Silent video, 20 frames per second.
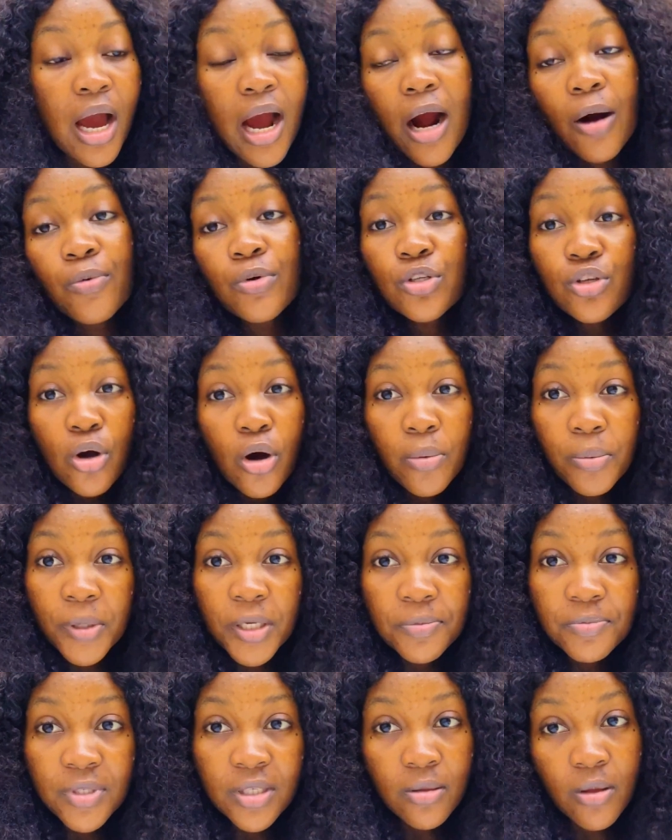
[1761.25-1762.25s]
And which
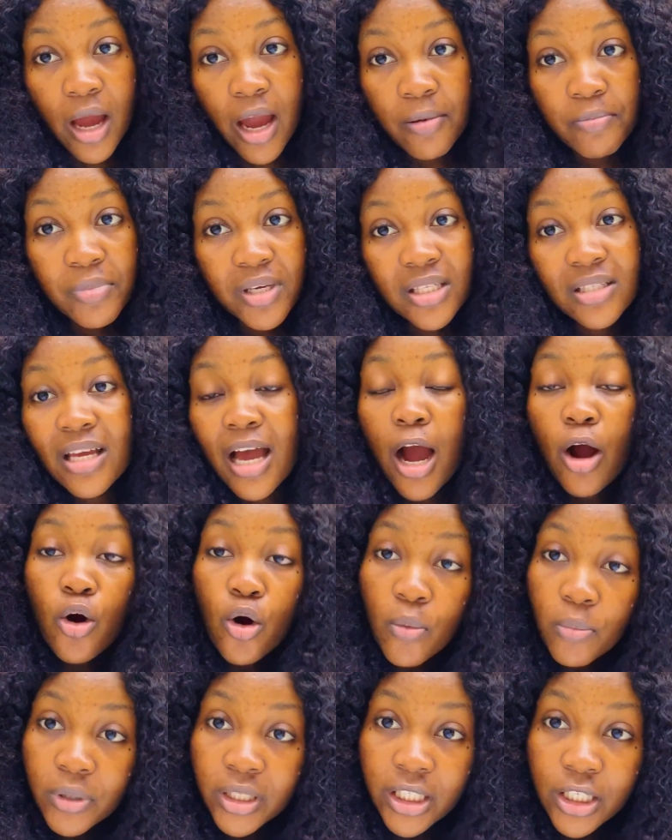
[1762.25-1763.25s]
upkeep did I made?
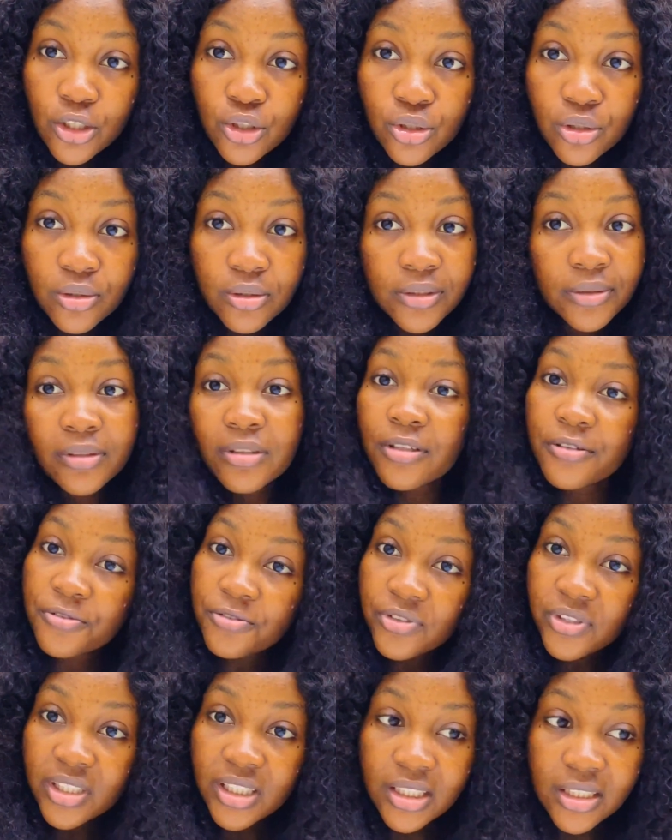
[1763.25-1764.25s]
Accommodation,
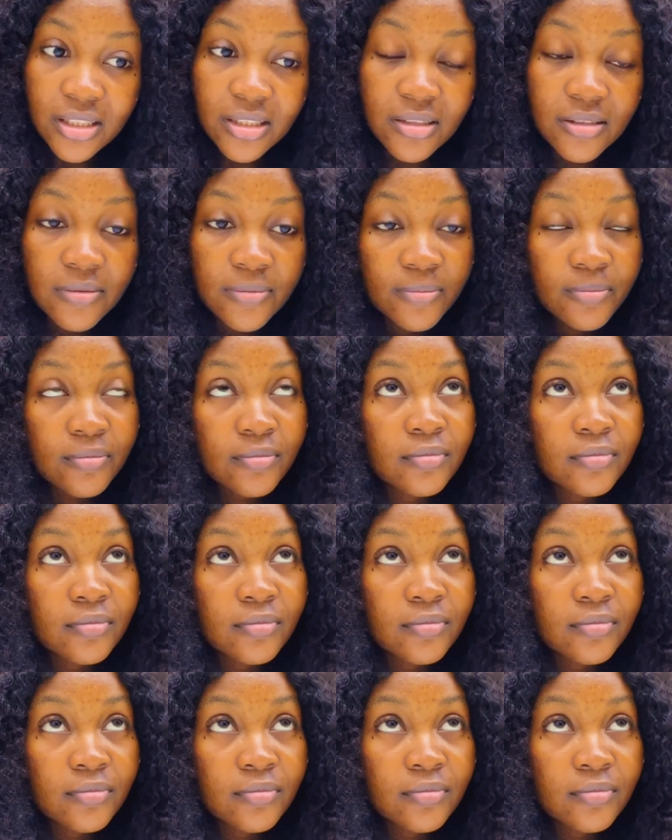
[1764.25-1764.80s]
feeding.